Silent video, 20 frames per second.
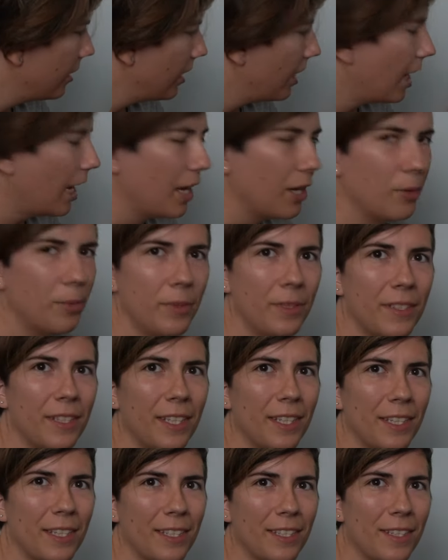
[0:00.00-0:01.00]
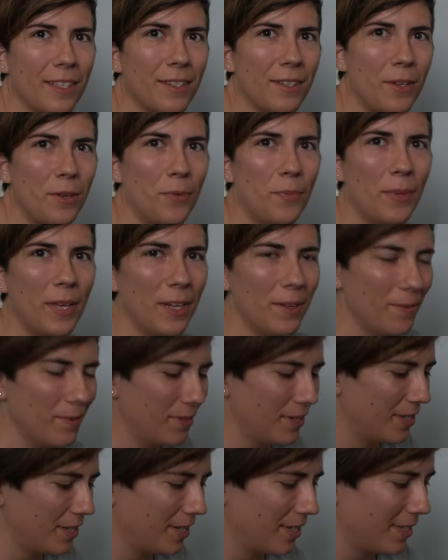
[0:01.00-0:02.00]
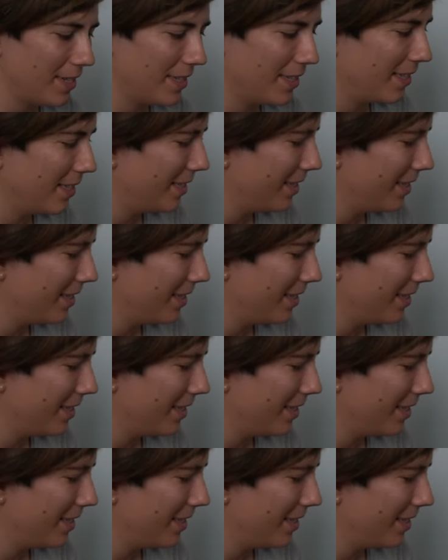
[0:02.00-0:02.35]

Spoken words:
I almost think this is too big for her.